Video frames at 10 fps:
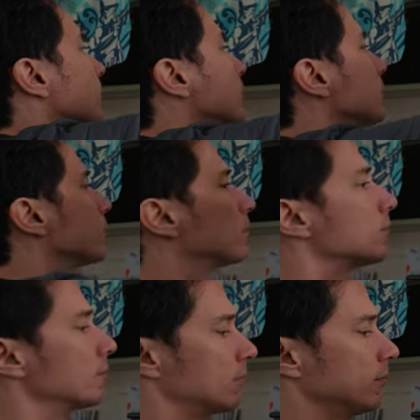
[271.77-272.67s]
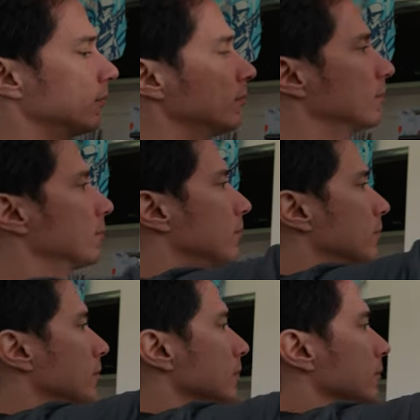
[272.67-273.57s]

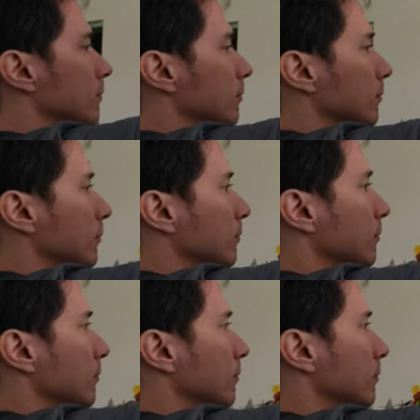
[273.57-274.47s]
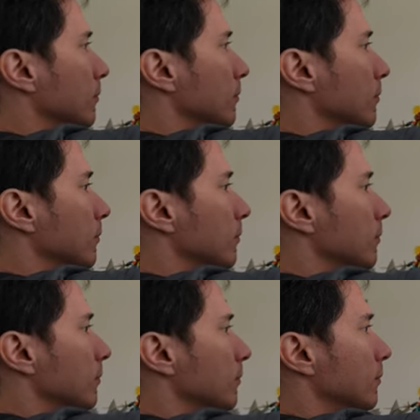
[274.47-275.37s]
Nothing is said.